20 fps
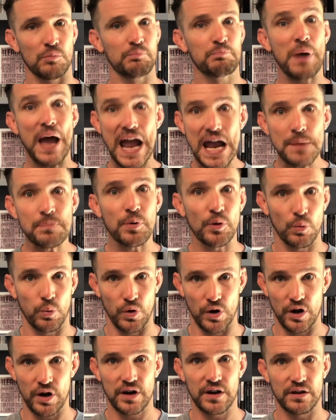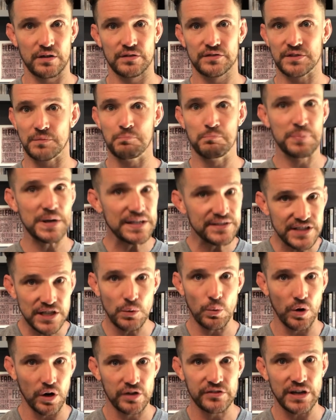paperwork, some busy
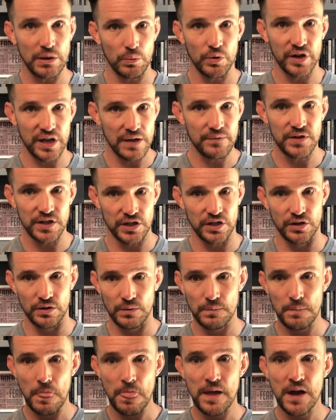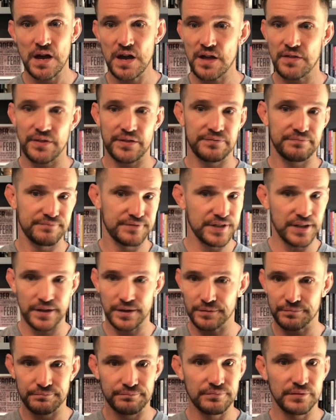work that we're giving you
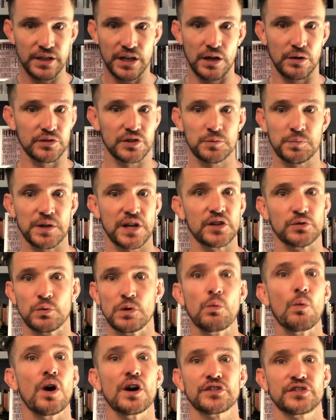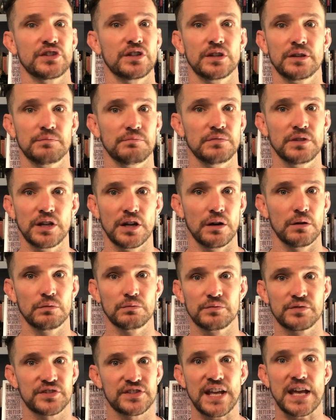to, just because we want you to,
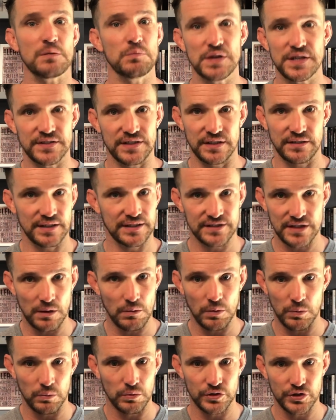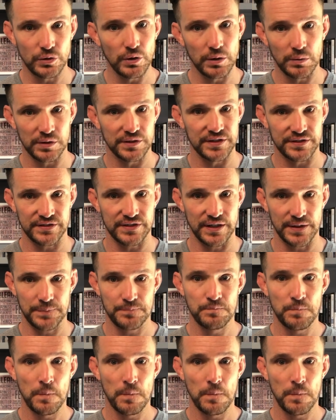stay busy. That's not what we're doing with this thing.